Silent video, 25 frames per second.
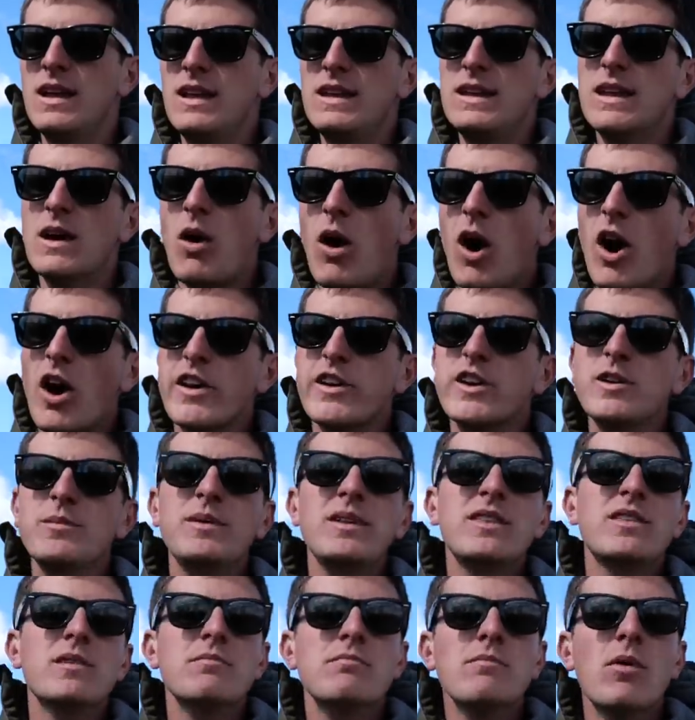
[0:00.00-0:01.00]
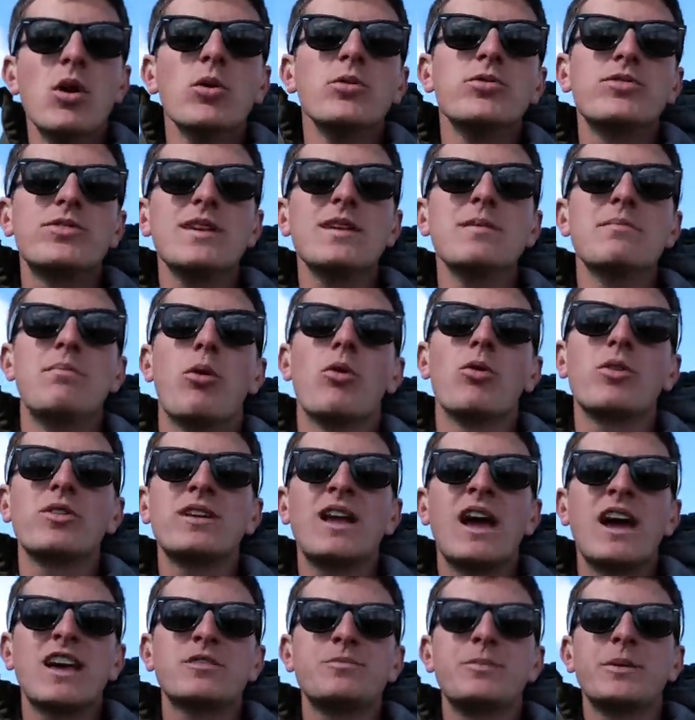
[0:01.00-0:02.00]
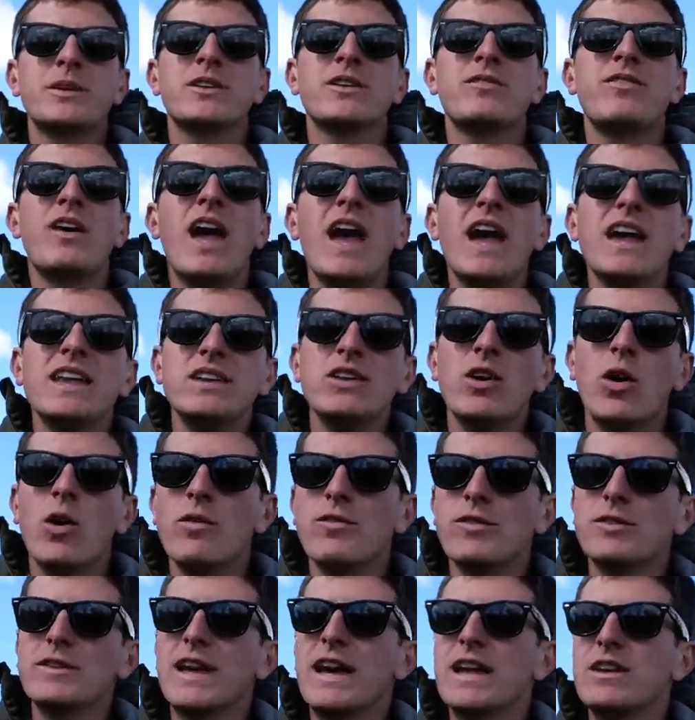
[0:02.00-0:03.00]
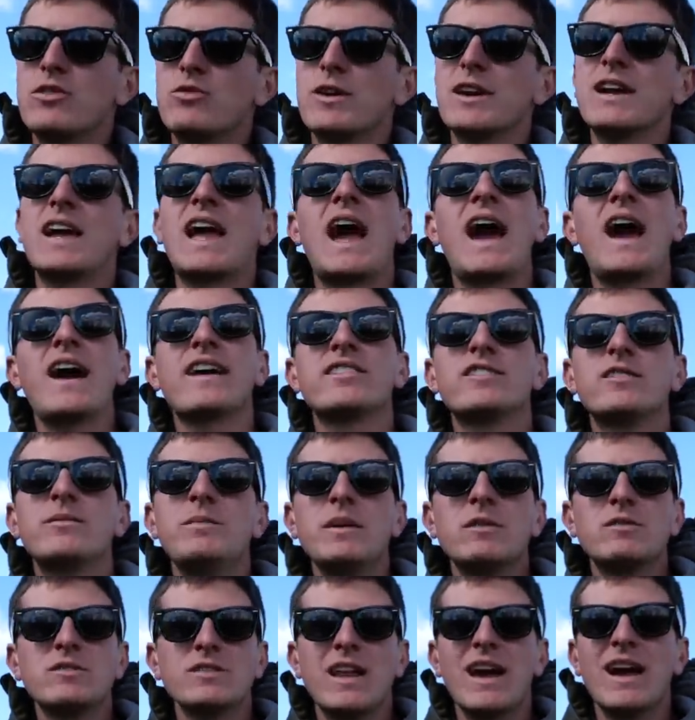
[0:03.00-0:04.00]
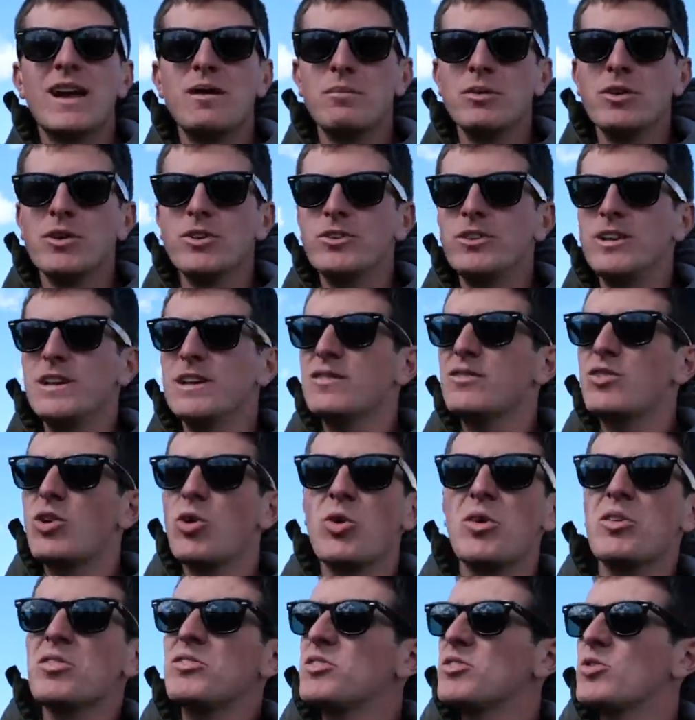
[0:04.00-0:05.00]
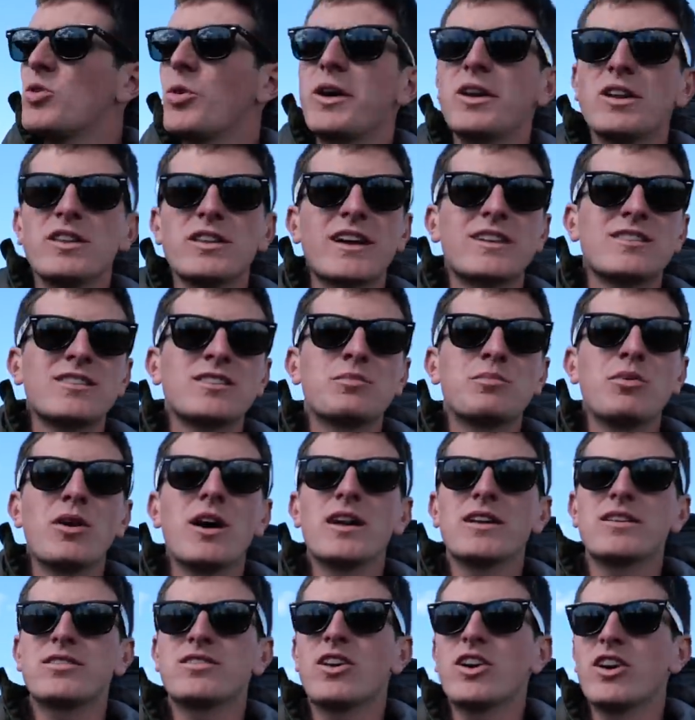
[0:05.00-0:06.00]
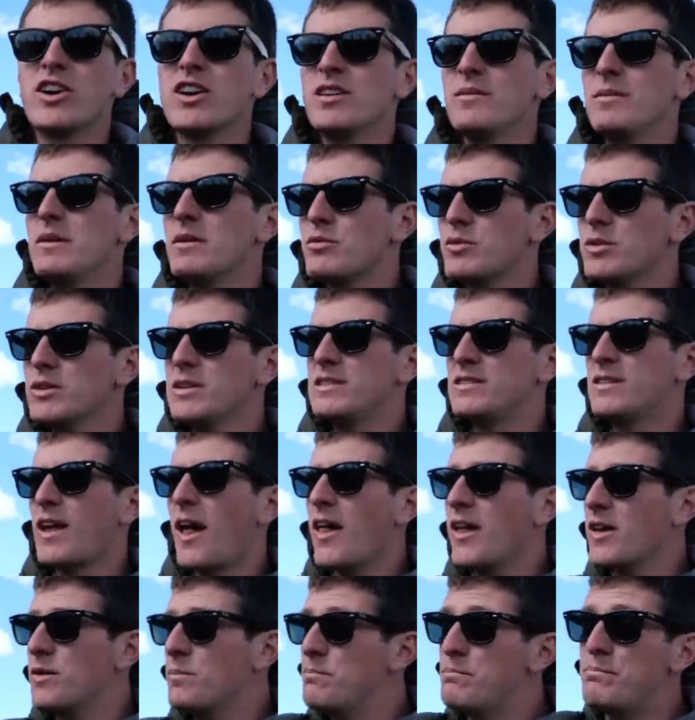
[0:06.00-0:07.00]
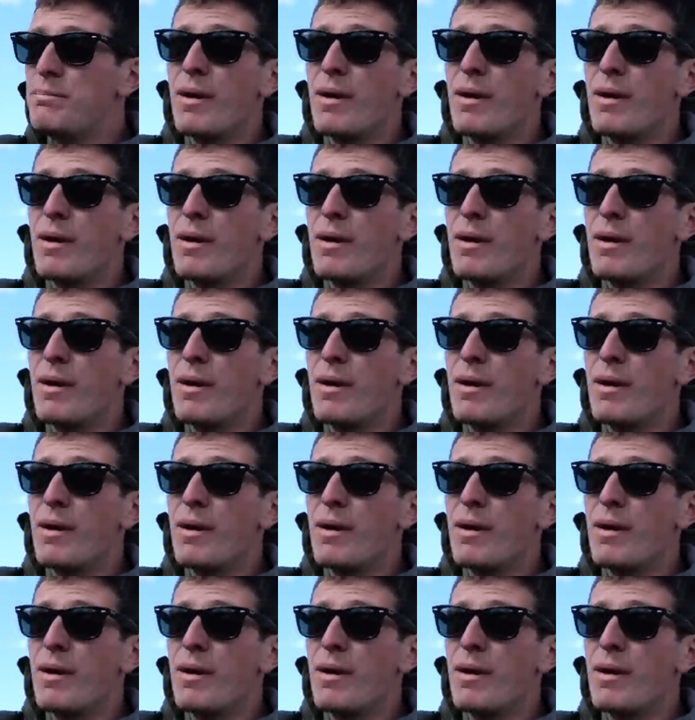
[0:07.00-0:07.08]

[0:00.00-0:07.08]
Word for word: Now, arguably the most important aspect of any overland rig has to be reliability, and of course the Toyota Lexus products are gonna be really solid,